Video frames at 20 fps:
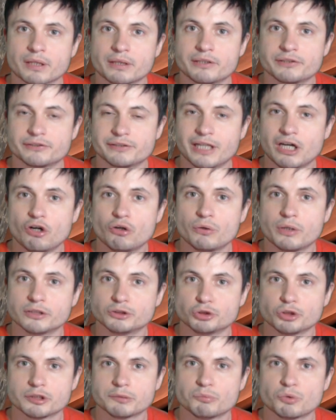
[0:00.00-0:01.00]
there's now a
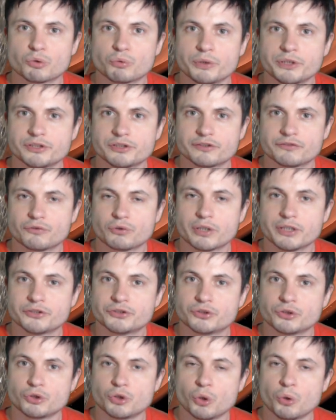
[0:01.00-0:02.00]
lot more reasons for
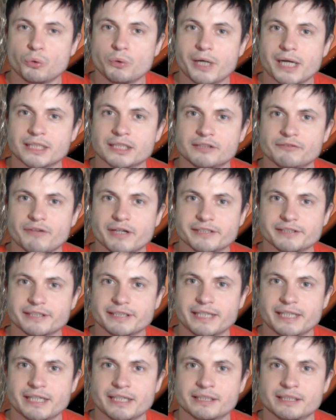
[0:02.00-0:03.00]
us to go and
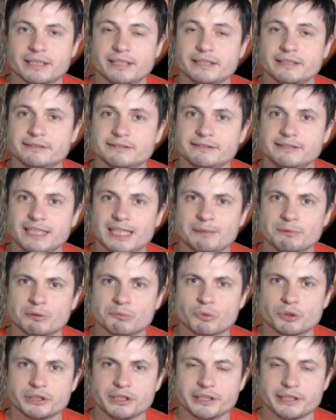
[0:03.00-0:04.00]
investigate it in a little
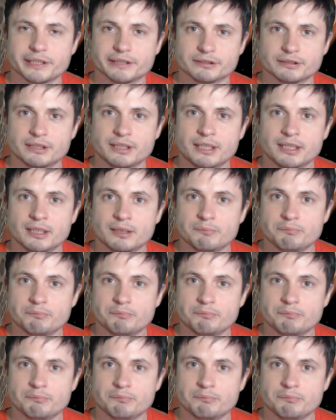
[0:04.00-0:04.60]
bit more detail.